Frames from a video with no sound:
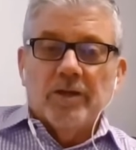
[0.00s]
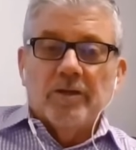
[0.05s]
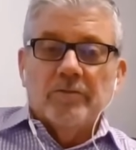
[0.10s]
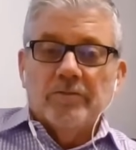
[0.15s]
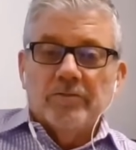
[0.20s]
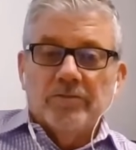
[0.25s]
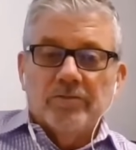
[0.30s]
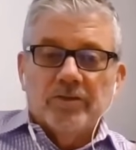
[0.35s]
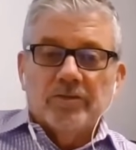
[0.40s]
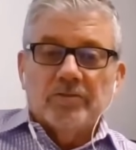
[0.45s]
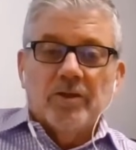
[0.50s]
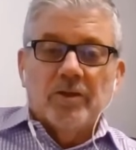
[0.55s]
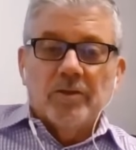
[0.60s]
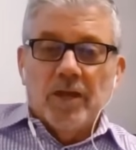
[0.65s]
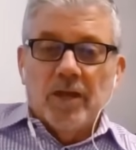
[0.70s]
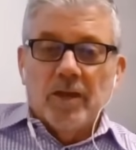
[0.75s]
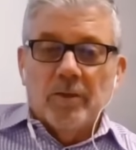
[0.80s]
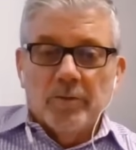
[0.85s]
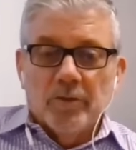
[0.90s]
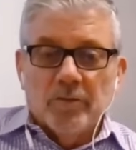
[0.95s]
It was just,
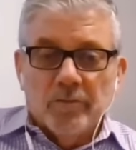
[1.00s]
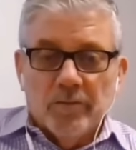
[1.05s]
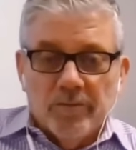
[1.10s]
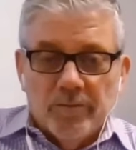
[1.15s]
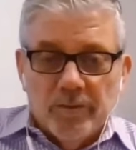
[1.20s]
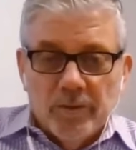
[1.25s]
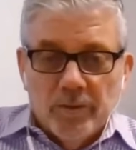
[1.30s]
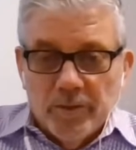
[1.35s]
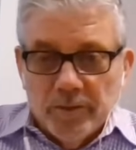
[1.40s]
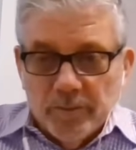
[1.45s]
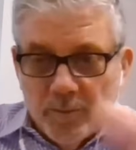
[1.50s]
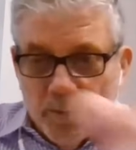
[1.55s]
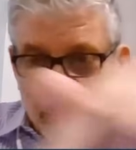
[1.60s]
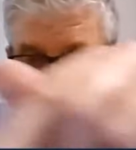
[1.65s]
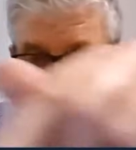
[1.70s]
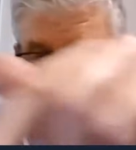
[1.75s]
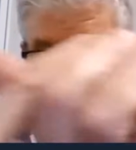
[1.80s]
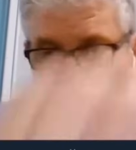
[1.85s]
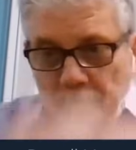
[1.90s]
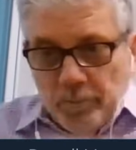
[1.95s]
okay, I'm going to review it,
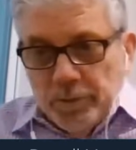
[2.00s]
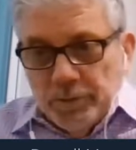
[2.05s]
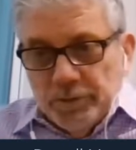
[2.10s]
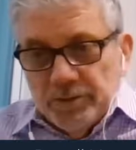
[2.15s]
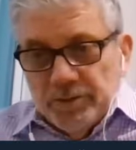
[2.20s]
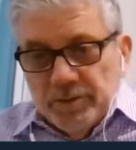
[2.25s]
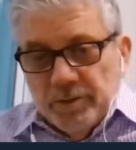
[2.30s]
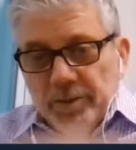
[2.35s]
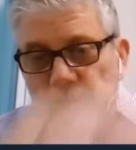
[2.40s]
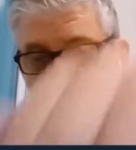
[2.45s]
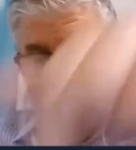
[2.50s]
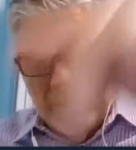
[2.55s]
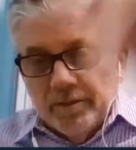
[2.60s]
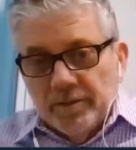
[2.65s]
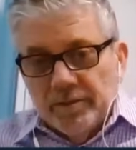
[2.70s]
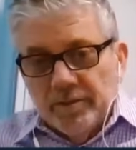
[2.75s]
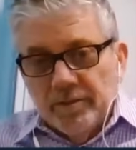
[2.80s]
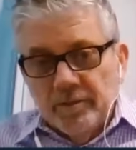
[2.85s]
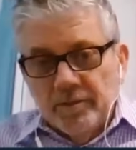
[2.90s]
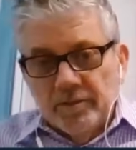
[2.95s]
push the button,
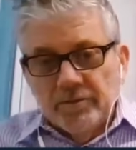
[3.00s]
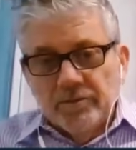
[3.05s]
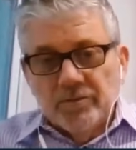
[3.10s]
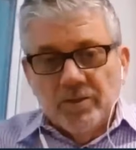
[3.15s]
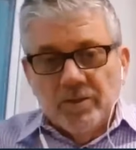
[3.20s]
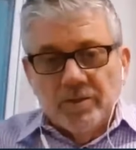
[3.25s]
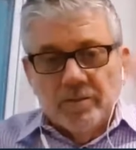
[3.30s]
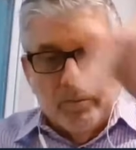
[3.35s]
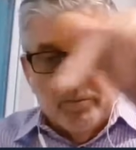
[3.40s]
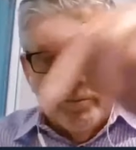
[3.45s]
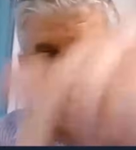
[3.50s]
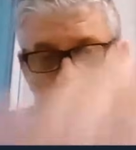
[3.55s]
it looks good,